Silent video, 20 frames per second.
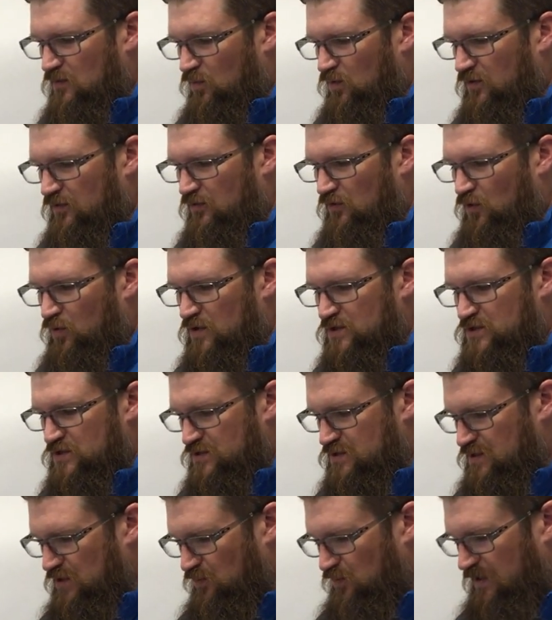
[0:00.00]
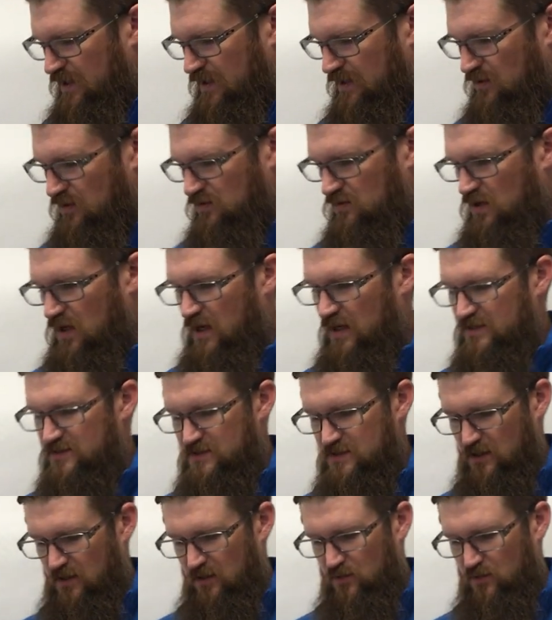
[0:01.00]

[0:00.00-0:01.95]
One of the questions that we get a lot,